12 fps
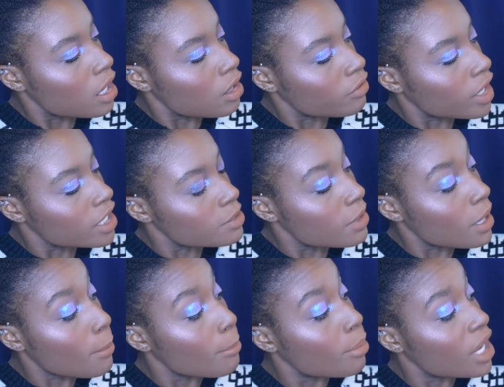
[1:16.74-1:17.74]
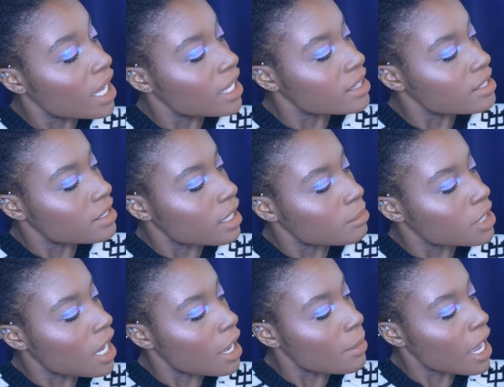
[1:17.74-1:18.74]
arrangement, but at the same
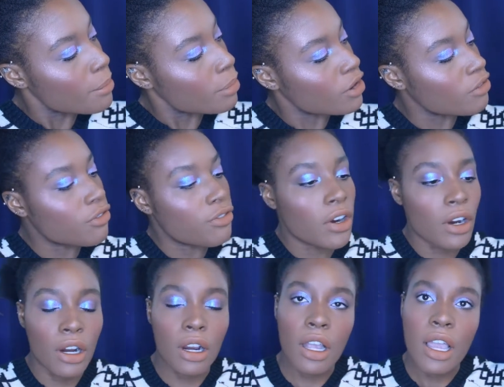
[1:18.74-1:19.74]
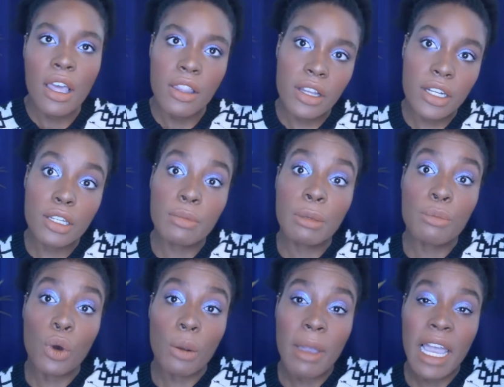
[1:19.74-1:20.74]
time, I prefer there to be
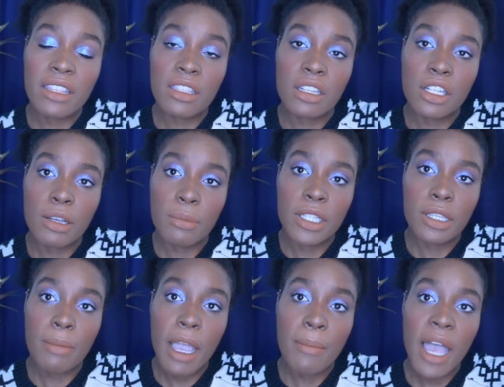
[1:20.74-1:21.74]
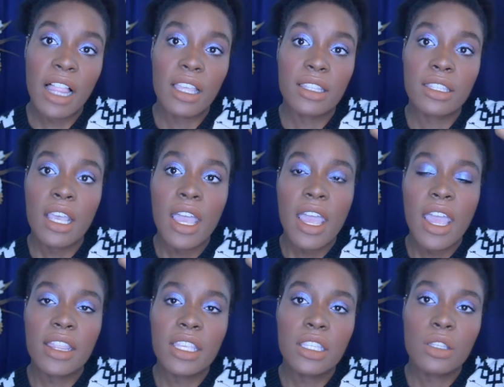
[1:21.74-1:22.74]
more mattes than shimmers in my palettes.
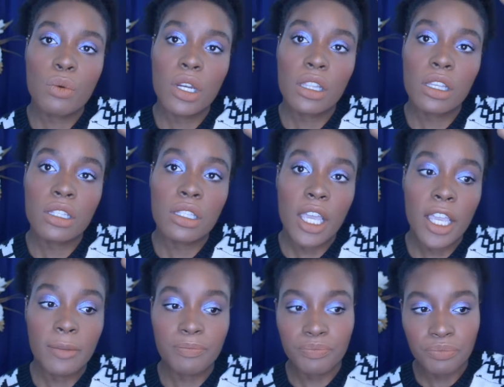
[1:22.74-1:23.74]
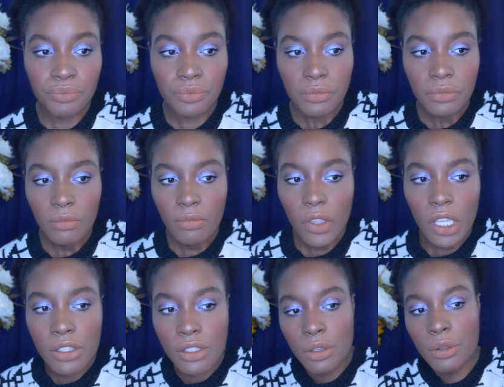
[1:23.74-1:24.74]
And this is what it looks like.
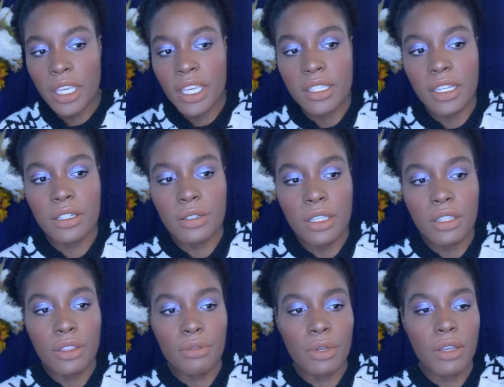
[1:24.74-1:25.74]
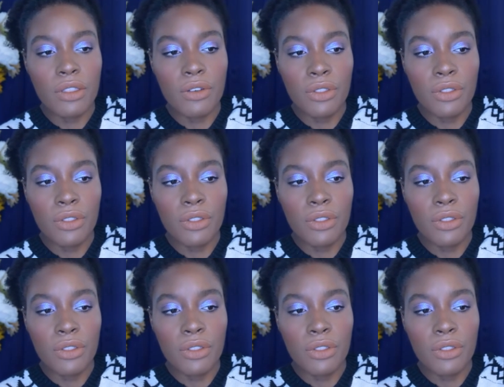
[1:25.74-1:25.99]
So like I said, you get the